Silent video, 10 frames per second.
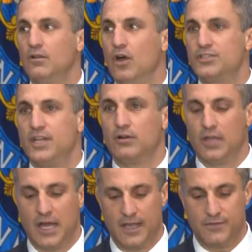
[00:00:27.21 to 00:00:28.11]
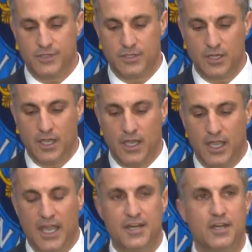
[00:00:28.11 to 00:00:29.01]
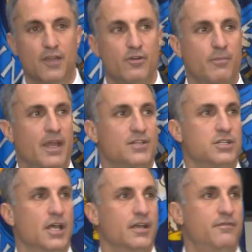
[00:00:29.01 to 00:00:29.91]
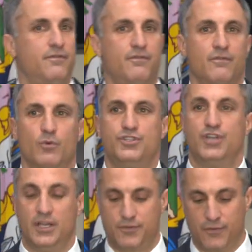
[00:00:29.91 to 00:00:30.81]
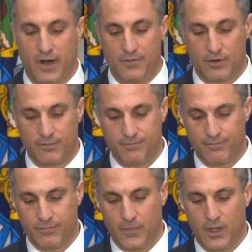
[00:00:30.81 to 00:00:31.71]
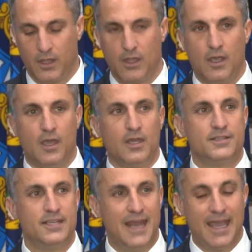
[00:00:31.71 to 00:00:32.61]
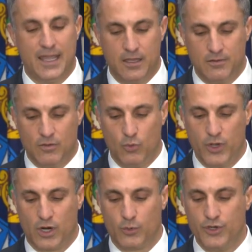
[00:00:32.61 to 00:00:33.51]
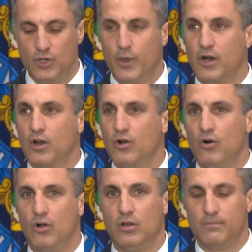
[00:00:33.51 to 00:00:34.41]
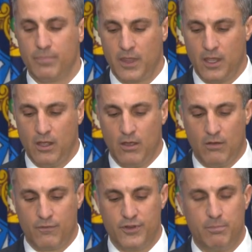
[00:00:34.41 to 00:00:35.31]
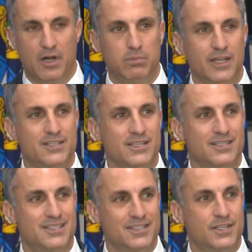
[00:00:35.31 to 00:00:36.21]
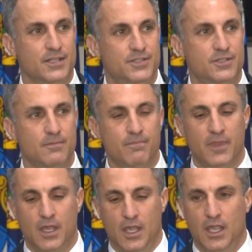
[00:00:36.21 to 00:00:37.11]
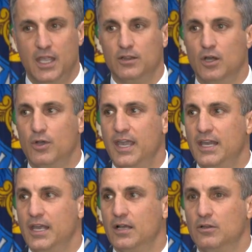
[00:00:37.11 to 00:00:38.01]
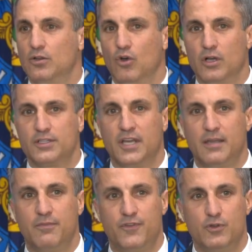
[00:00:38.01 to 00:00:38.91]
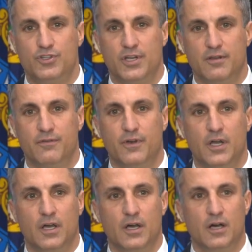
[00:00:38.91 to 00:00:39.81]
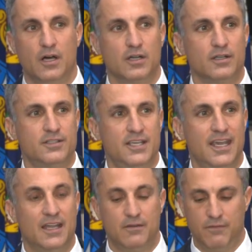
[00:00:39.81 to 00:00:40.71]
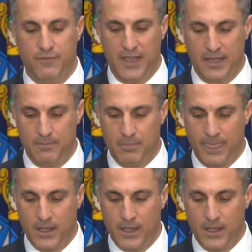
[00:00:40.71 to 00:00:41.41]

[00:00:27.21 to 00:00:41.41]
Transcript: lost their lives and another man's life was changed forever. Today, we are renewing our call for the public's assistance in locating longtime fugitive Hung Tien Pham,